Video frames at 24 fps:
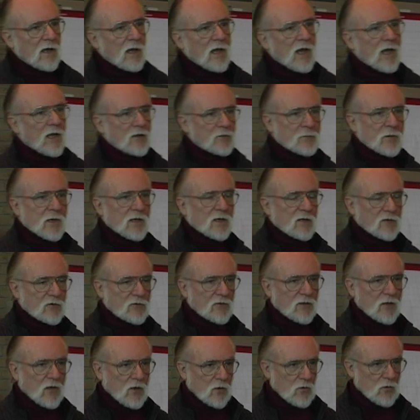has been a
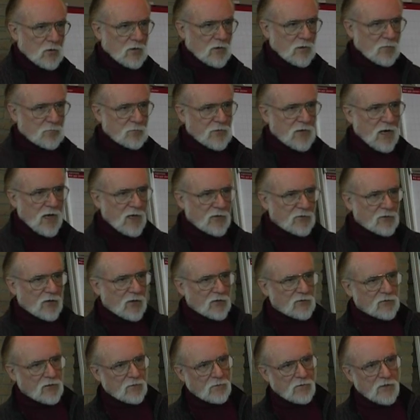slower
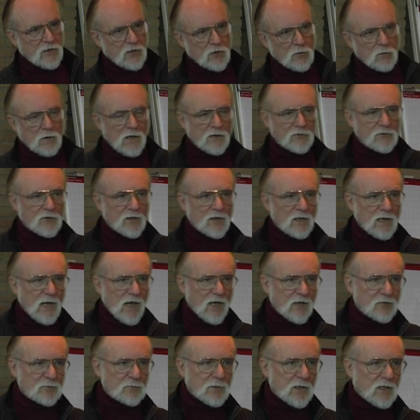process in the US than it
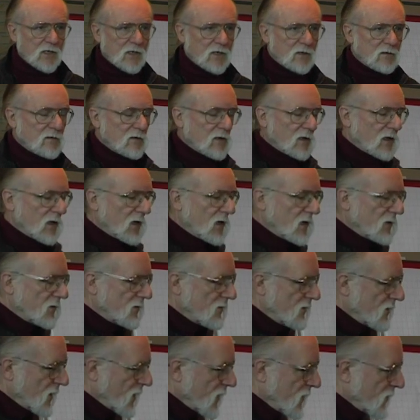has been in,
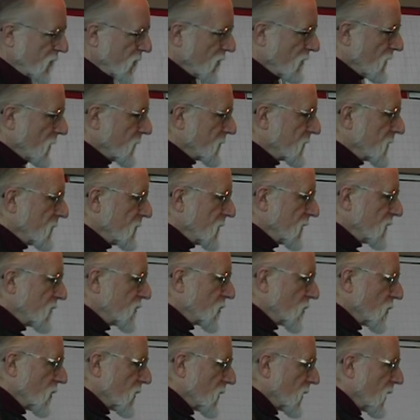in, in Europe, to be
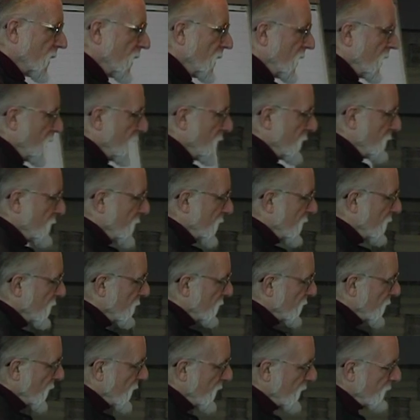sure,
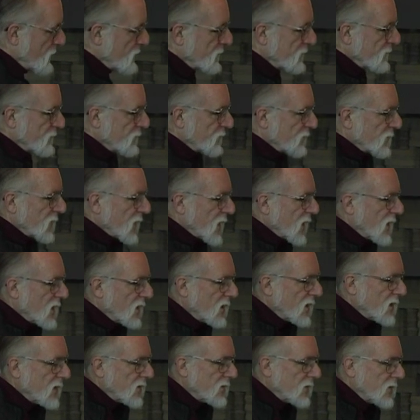because um,
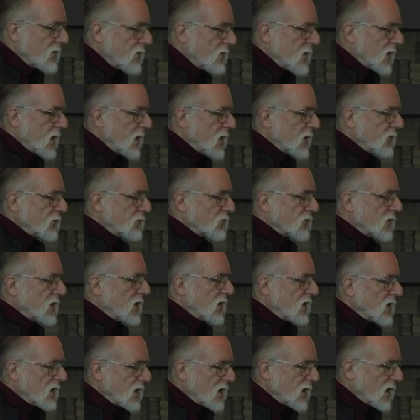the
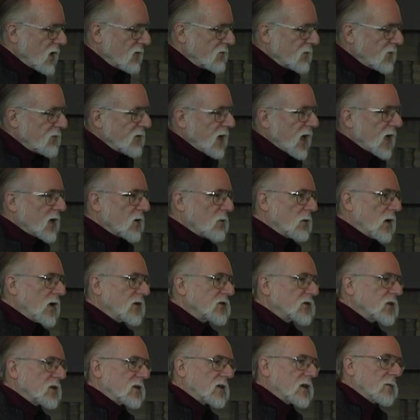history of
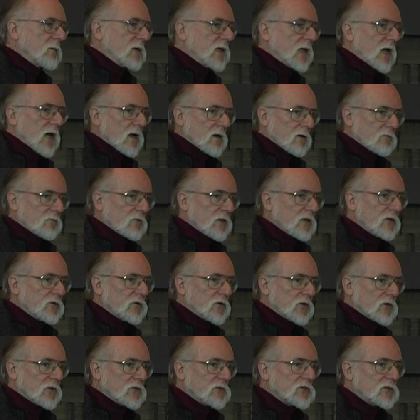evaluation coming out of
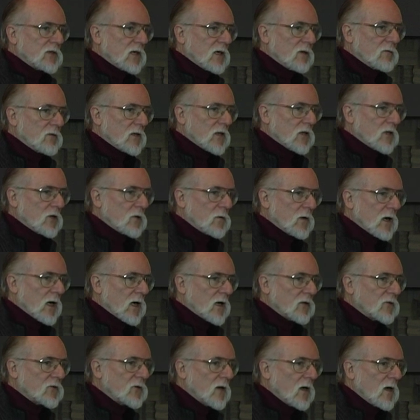research in the
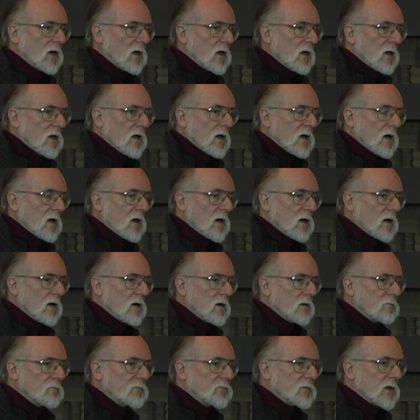US. Uh,
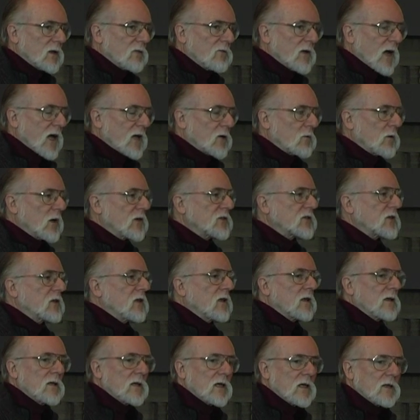evaluation
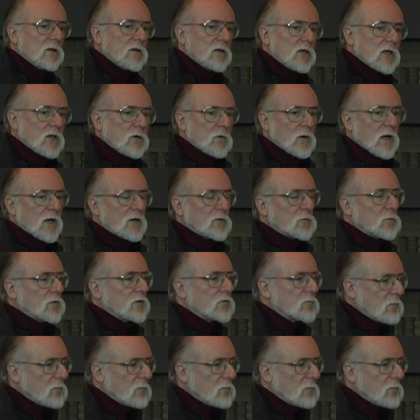in, in the US was